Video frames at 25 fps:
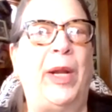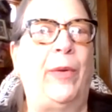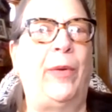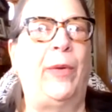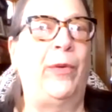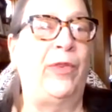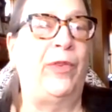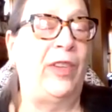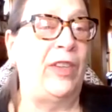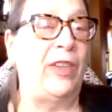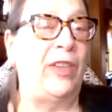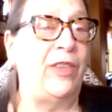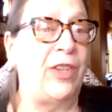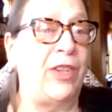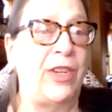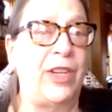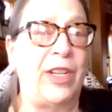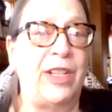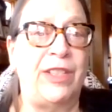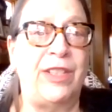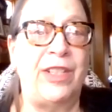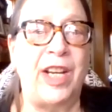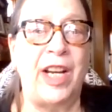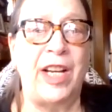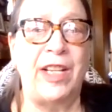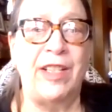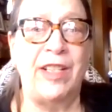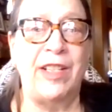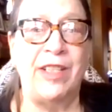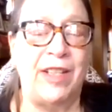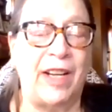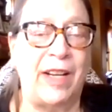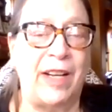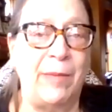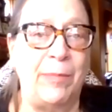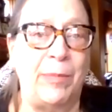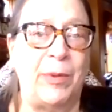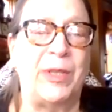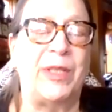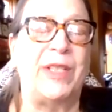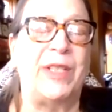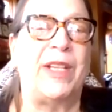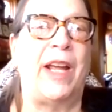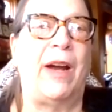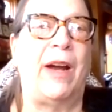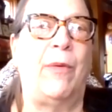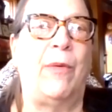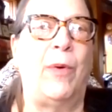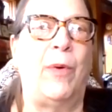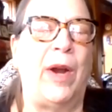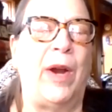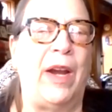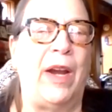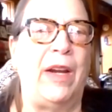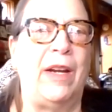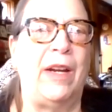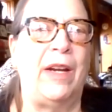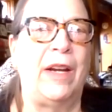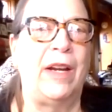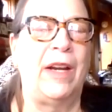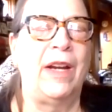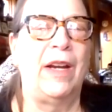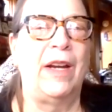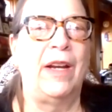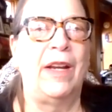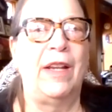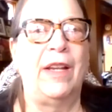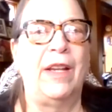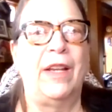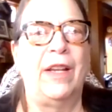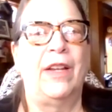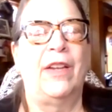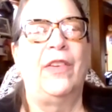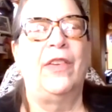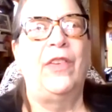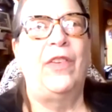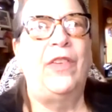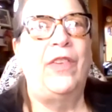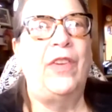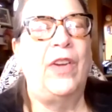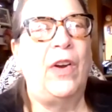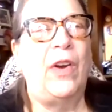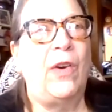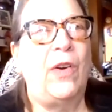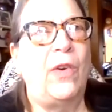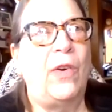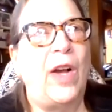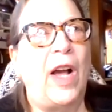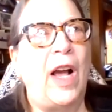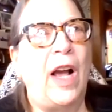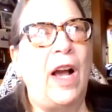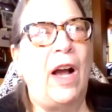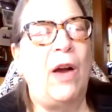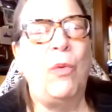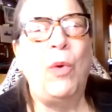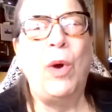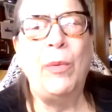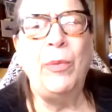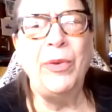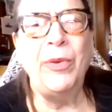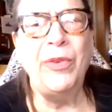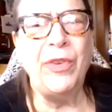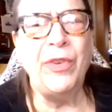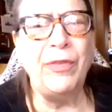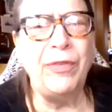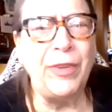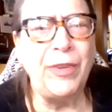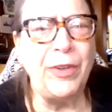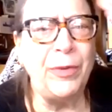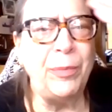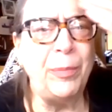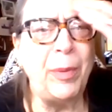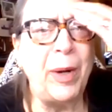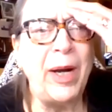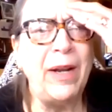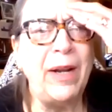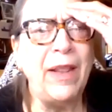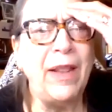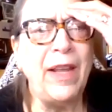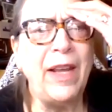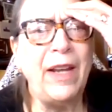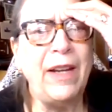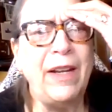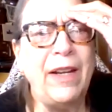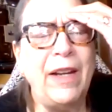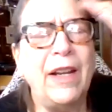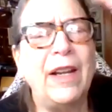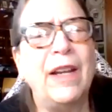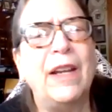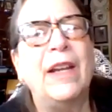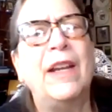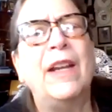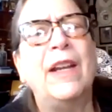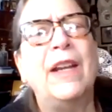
But it was easier to change diapers that way. So, uh, what was the first part of that?